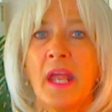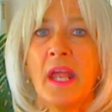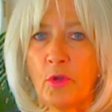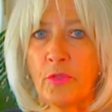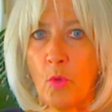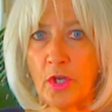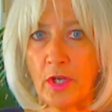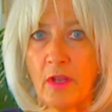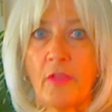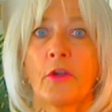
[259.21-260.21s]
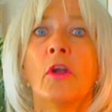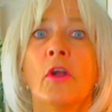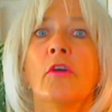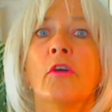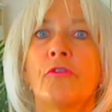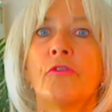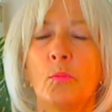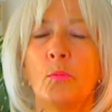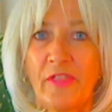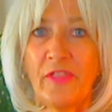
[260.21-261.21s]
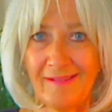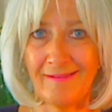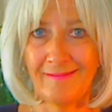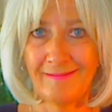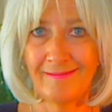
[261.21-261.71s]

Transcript: and with one another from within.